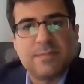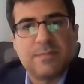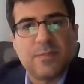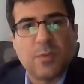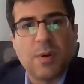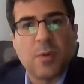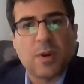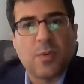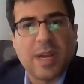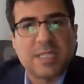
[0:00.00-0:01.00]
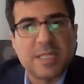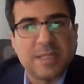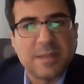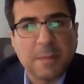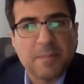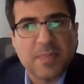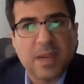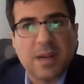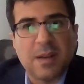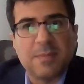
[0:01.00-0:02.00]
for one more question.
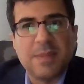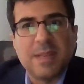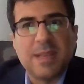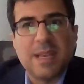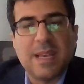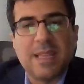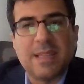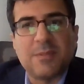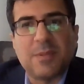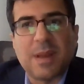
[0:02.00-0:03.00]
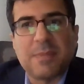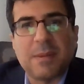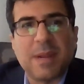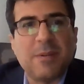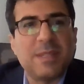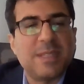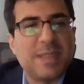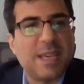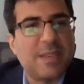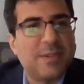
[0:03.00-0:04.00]
Sure. Um, and then we'll wrap it up. And I want to
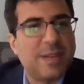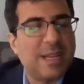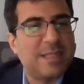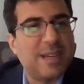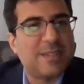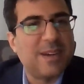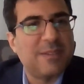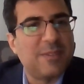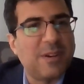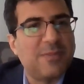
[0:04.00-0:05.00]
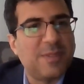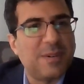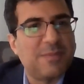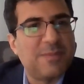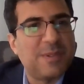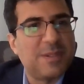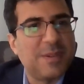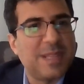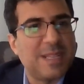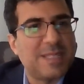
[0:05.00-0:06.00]
thank you again, Dr. Ivanov, for for
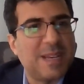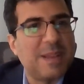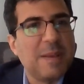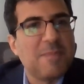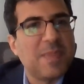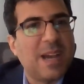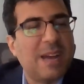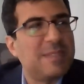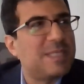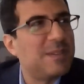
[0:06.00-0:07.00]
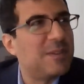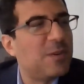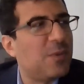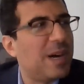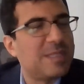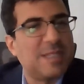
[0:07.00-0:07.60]
doing this. I, I haven't seen you in a while